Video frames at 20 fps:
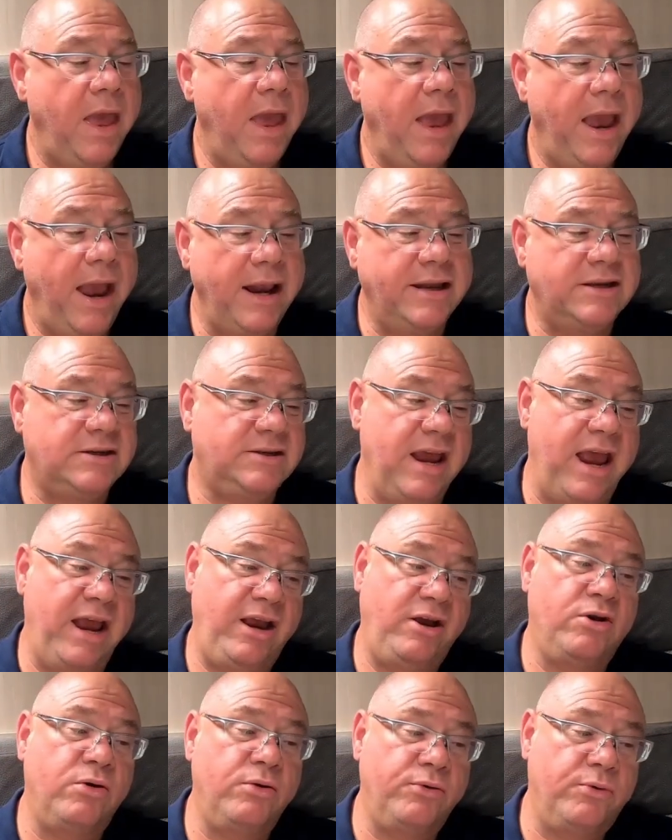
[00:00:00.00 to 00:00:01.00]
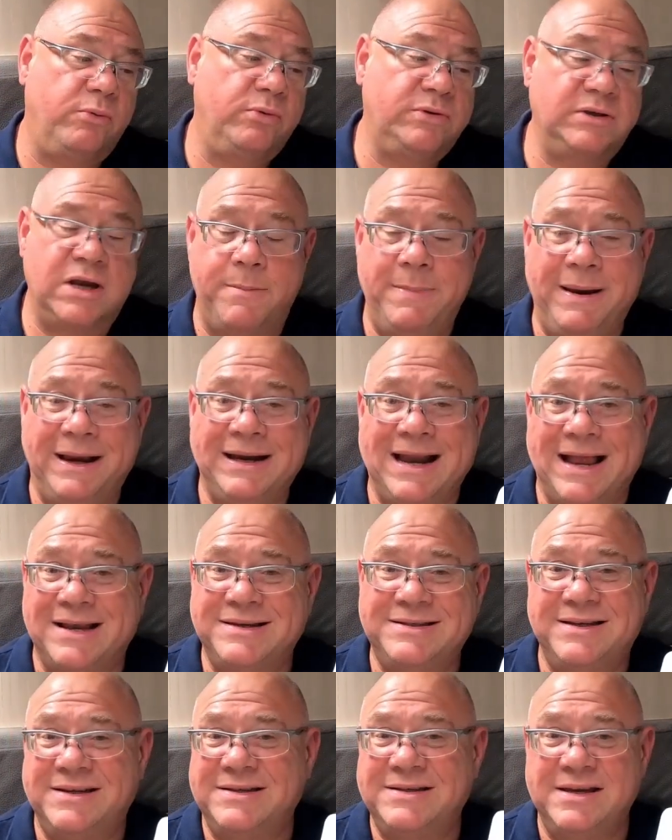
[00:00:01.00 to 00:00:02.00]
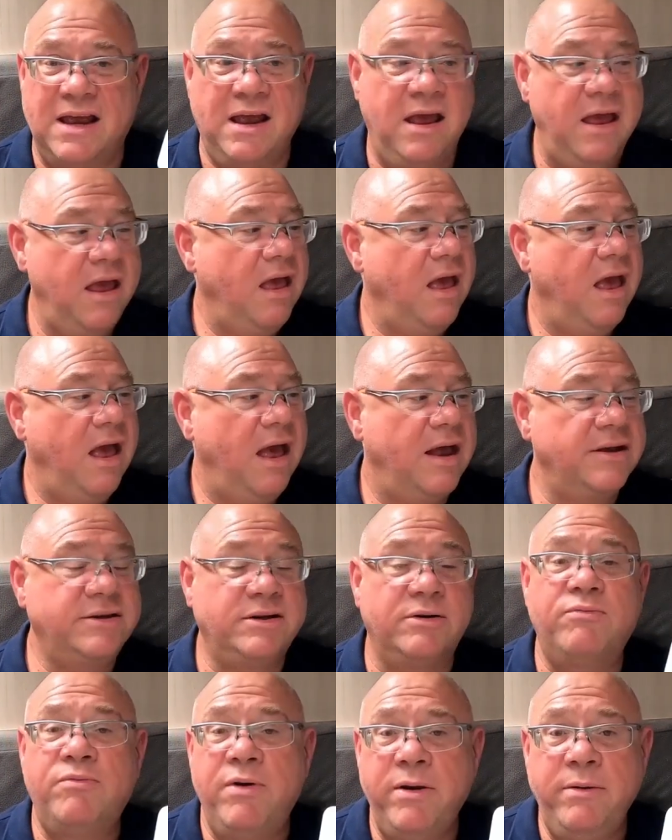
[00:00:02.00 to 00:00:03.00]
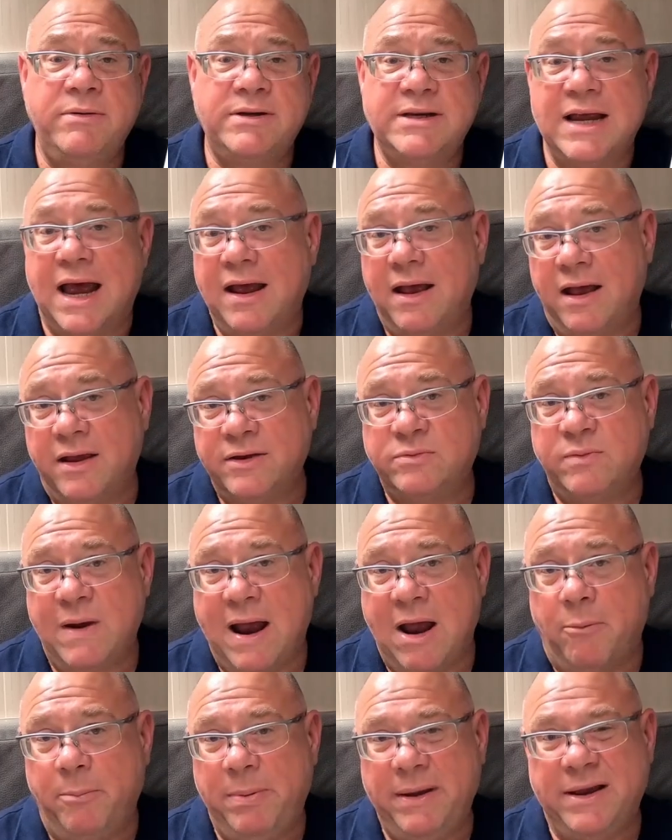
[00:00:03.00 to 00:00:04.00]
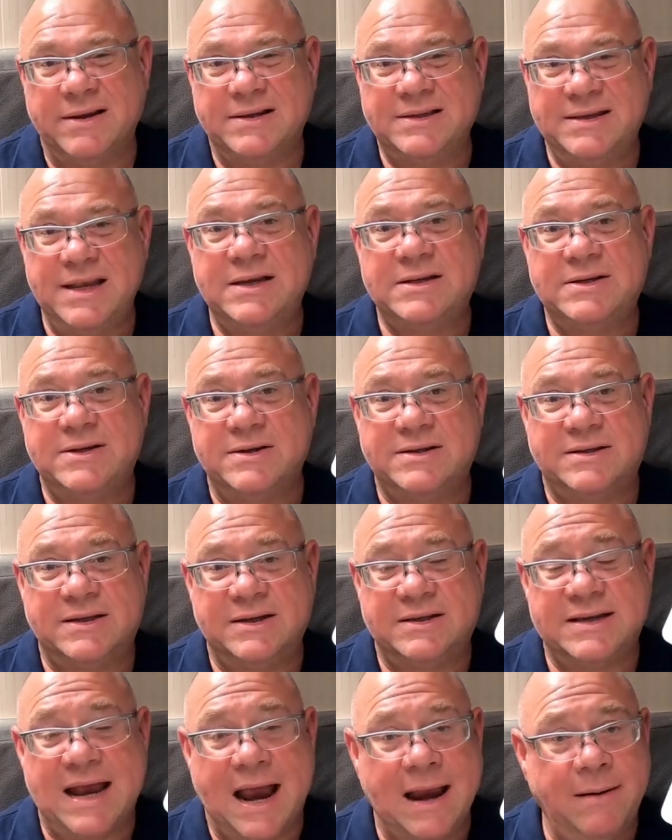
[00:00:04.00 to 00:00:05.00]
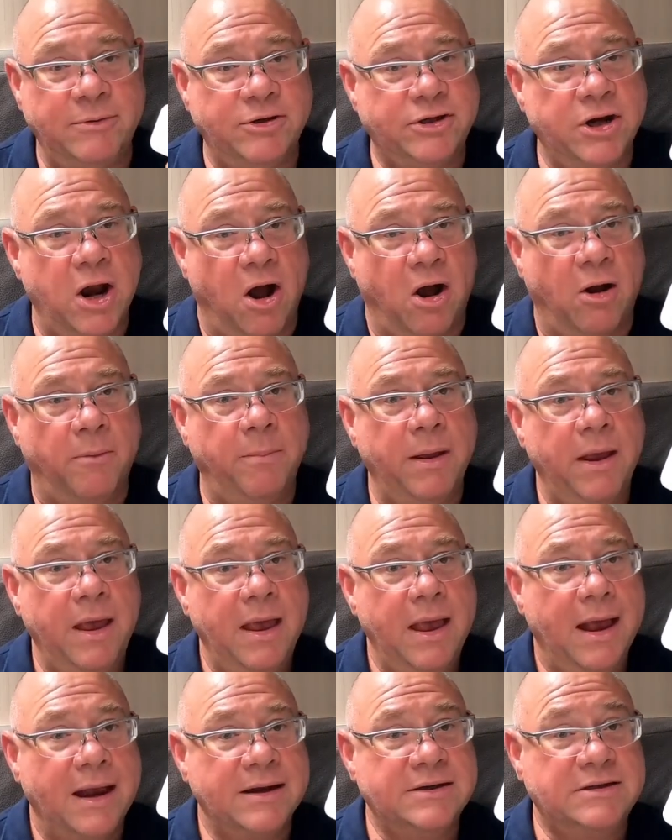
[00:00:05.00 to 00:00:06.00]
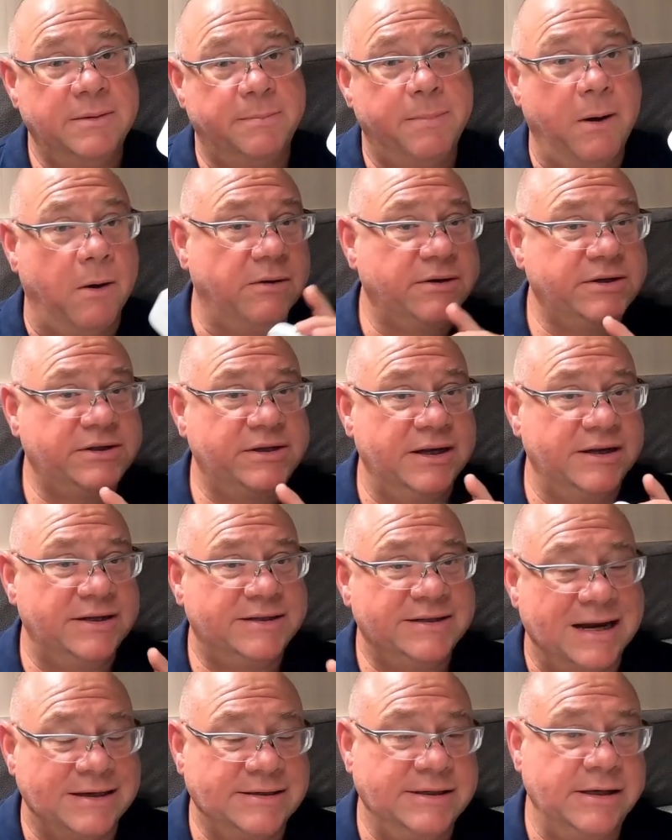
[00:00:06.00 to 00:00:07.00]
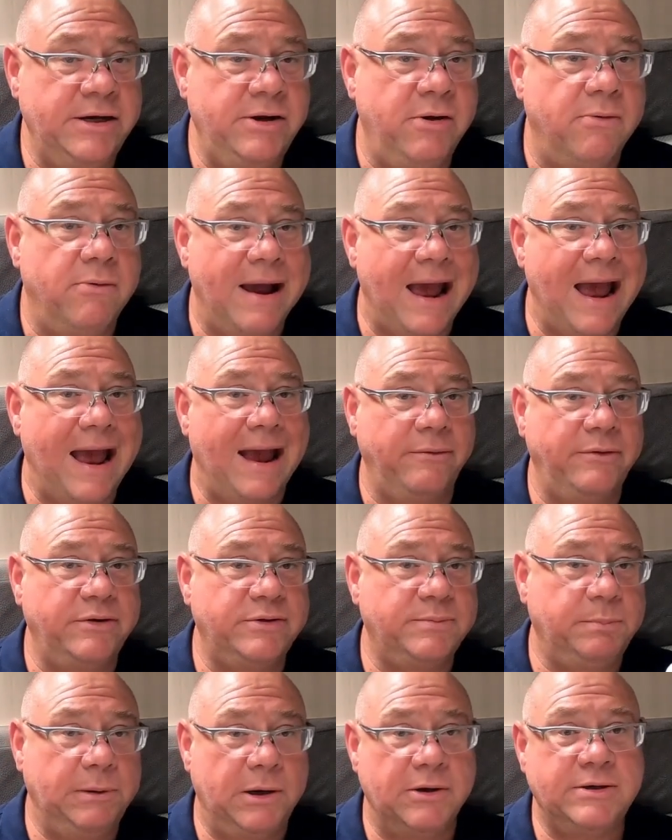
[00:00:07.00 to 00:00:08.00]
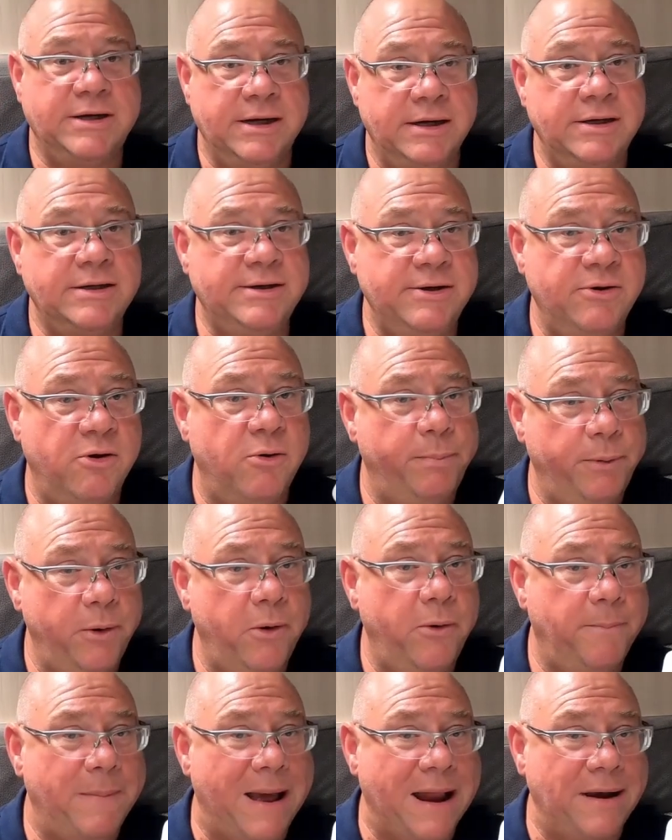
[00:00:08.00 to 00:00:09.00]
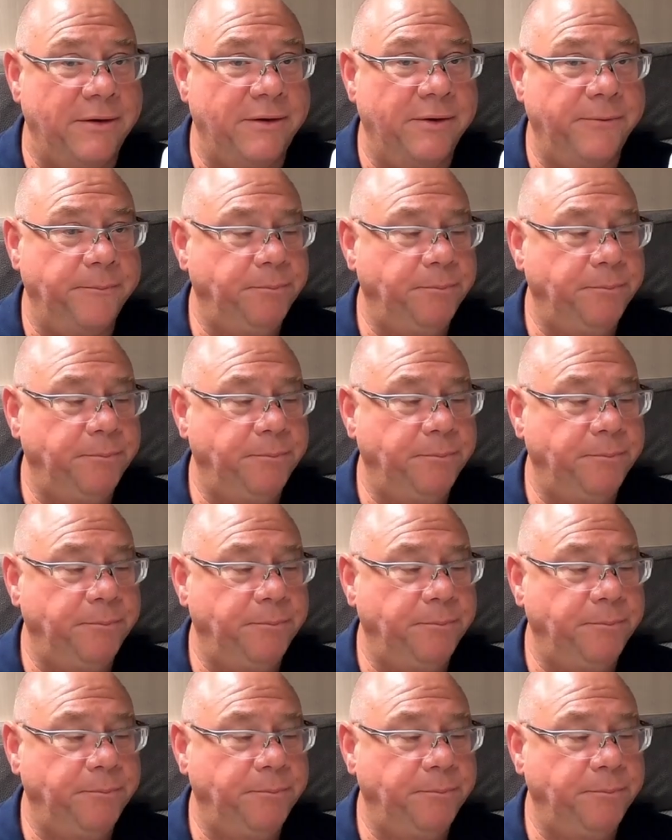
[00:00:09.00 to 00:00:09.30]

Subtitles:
It could also be classed as a router as well, because this does the same job as the box that's sat in your house plugged into your broadband.